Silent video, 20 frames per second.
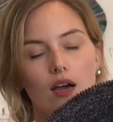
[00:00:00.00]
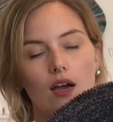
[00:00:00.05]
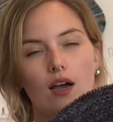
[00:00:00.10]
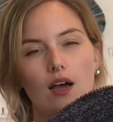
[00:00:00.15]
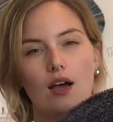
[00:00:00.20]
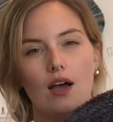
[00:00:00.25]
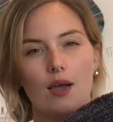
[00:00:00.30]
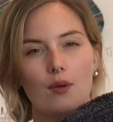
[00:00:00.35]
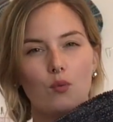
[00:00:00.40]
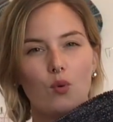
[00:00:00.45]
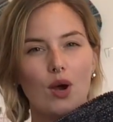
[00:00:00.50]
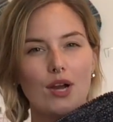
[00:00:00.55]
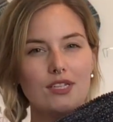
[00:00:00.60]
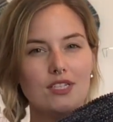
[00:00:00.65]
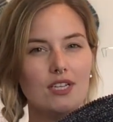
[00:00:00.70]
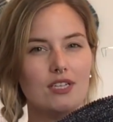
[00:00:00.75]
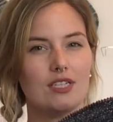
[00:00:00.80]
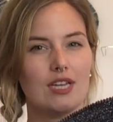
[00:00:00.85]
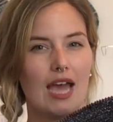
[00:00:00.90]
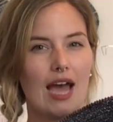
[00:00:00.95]
I
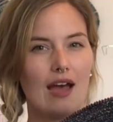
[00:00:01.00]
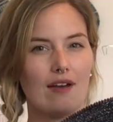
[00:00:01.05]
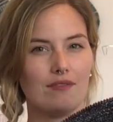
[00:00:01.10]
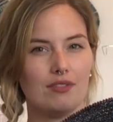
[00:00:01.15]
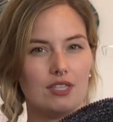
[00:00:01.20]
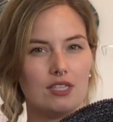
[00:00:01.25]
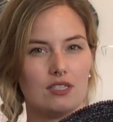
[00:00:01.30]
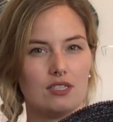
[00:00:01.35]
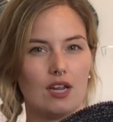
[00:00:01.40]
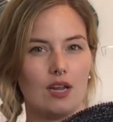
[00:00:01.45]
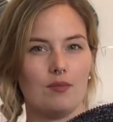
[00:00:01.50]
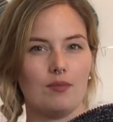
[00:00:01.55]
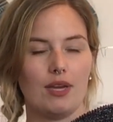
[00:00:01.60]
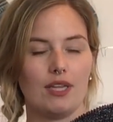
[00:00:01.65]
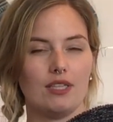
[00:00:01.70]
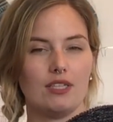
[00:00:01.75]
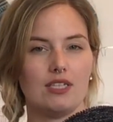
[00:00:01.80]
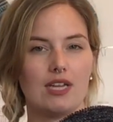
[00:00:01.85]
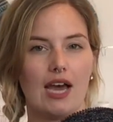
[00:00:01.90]
wanted to have this done by the